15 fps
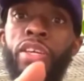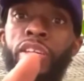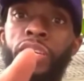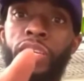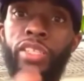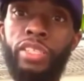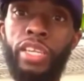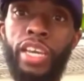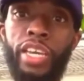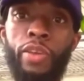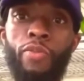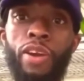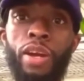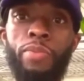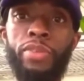Jackie
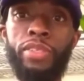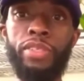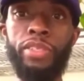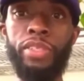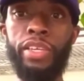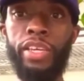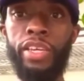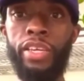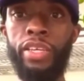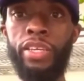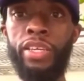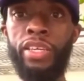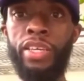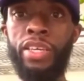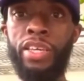Robinson Day.
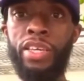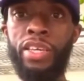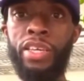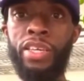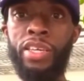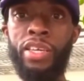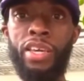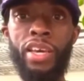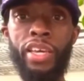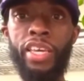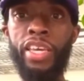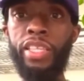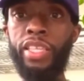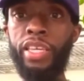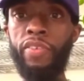I
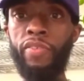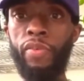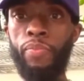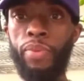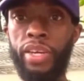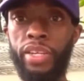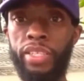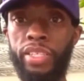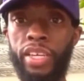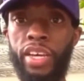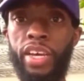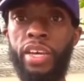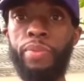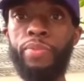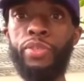can't think of a better
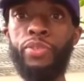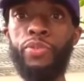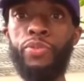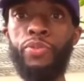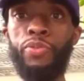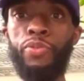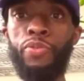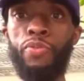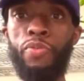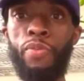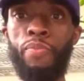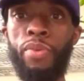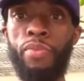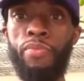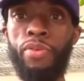time to
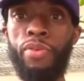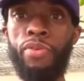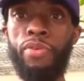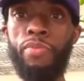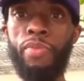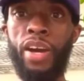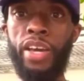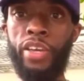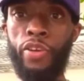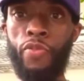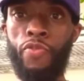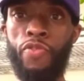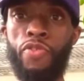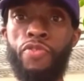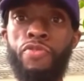remember my
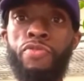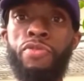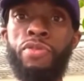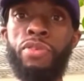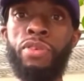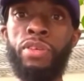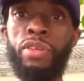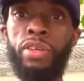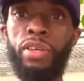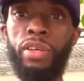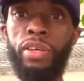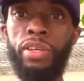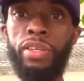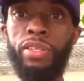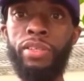hero,
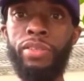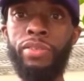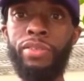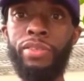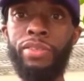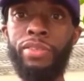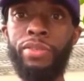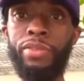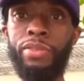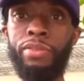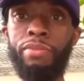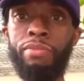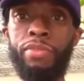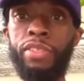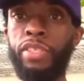and
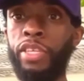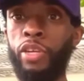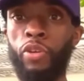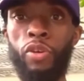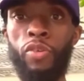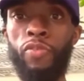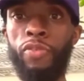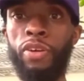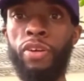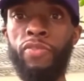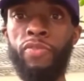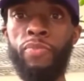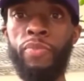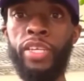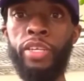he's the hero
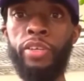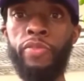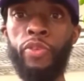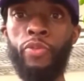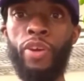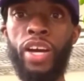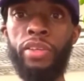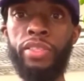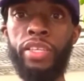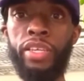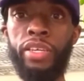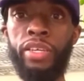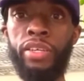of many of you out there,